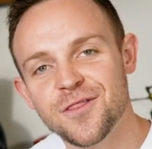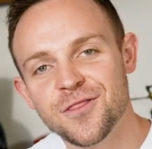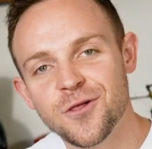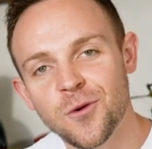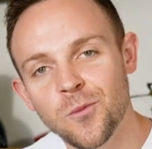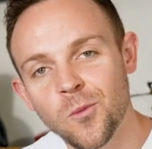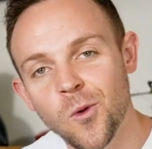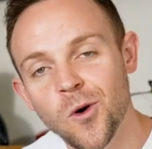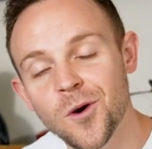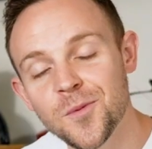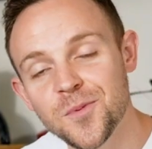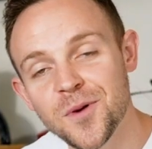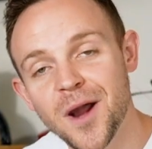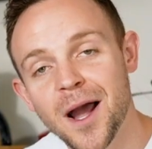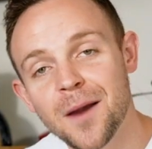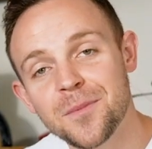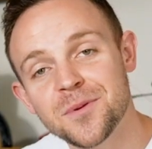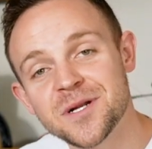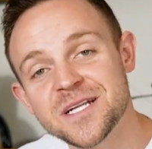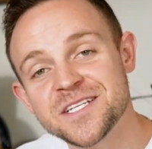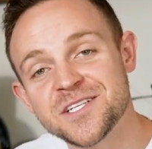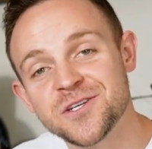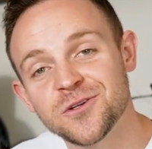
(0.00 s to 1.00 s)
The more
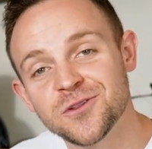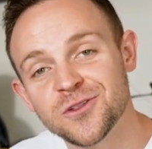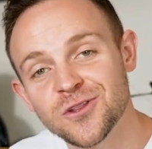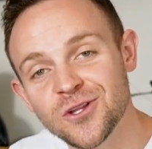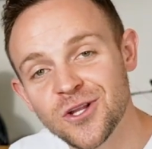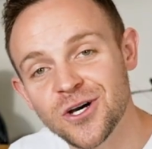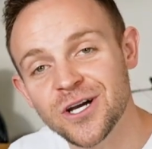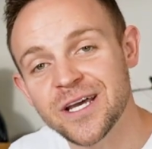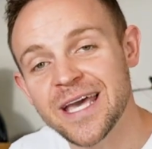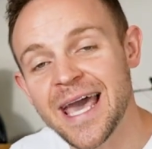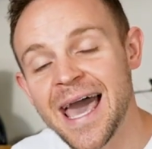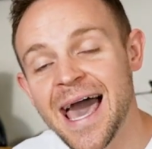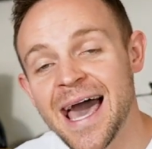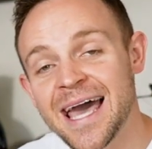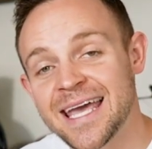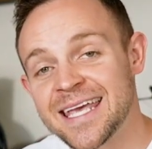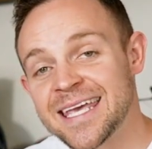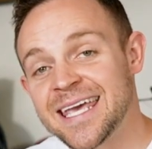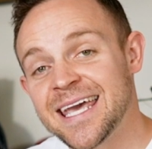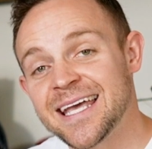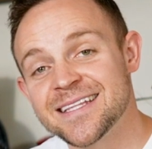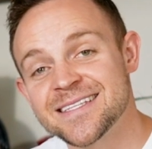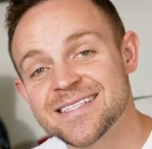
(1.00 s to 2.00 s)
properties you look
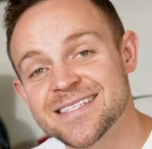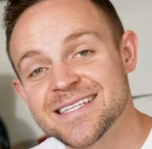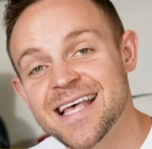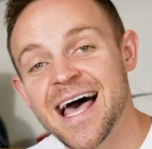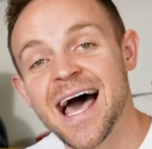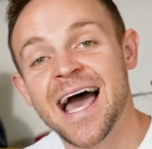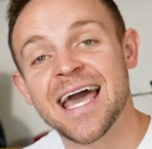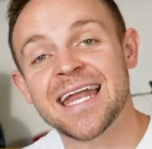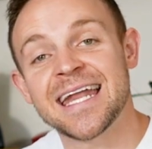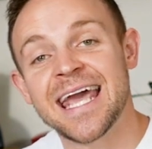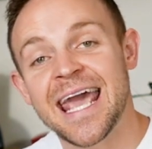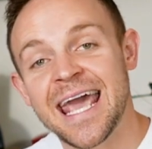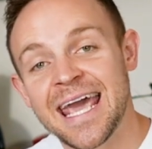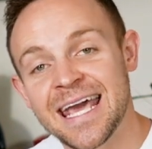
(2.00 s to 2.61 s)
at, get inside,